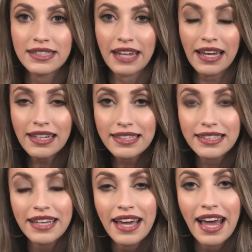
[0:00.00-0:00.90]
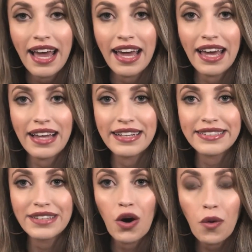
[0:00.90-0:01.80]
state, and
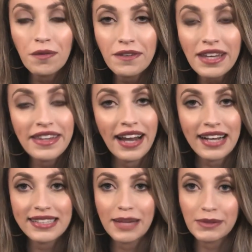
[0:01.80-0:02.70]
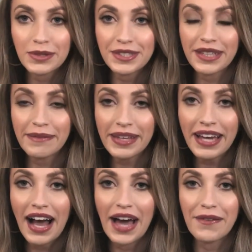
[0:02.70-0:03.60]
hopefully the next time you see me
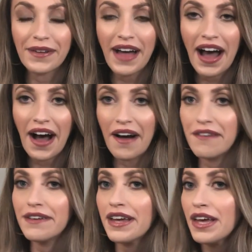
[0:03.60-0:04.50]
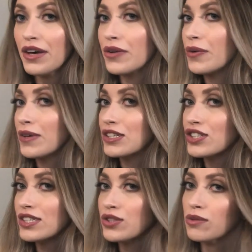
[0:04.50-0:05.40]
I will have
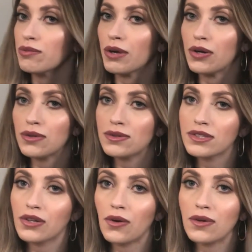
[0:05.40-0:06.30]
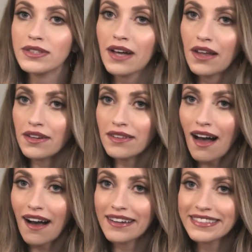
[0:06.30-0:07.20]
gorgeous rose gold color
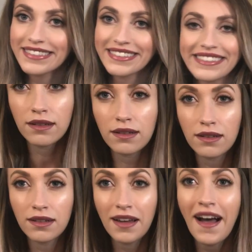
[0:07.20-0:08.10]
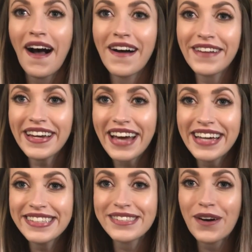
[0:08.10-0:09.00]
locks. Alright
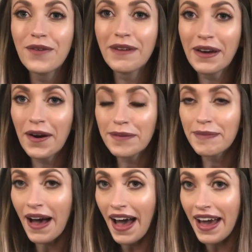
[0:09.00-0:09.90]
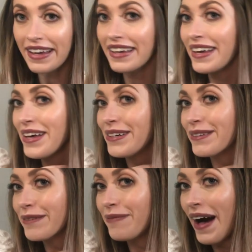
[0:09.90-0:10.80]
guys, so we are back.
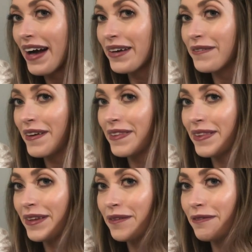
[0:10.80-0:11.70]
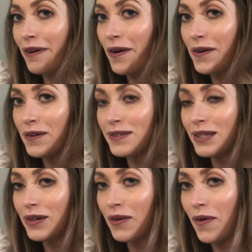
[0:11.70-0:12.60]
We're back with the rose
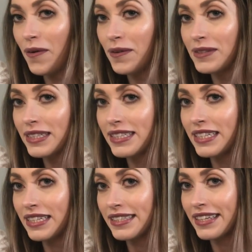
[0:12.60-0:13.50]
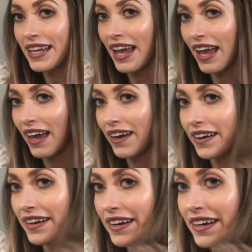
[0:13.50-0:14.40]
gold tinted
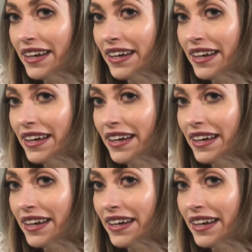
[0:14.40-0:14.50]
hair.